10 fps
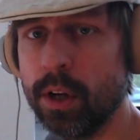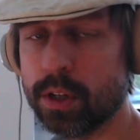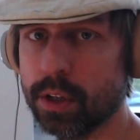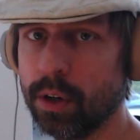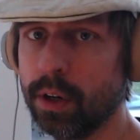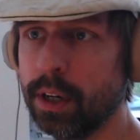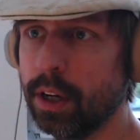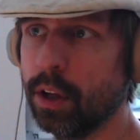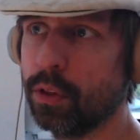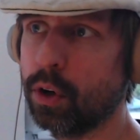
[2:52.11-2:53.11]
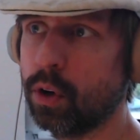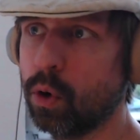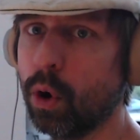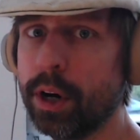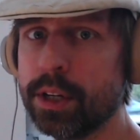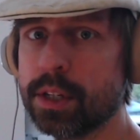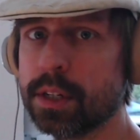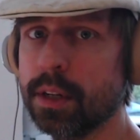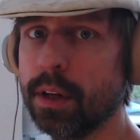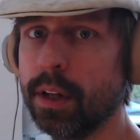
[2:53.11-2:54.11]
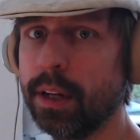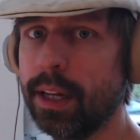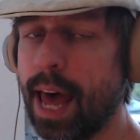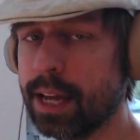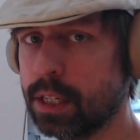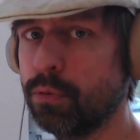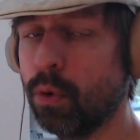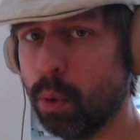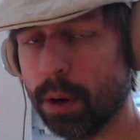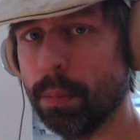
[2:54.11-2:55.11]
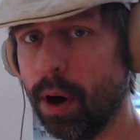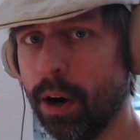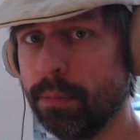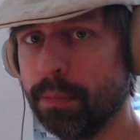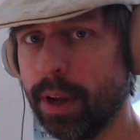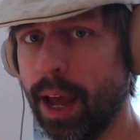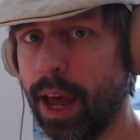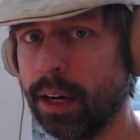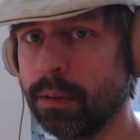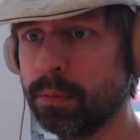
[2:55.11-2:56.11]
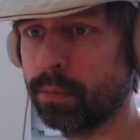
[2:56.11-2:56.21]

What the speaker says: So the chords lasted for one bar, and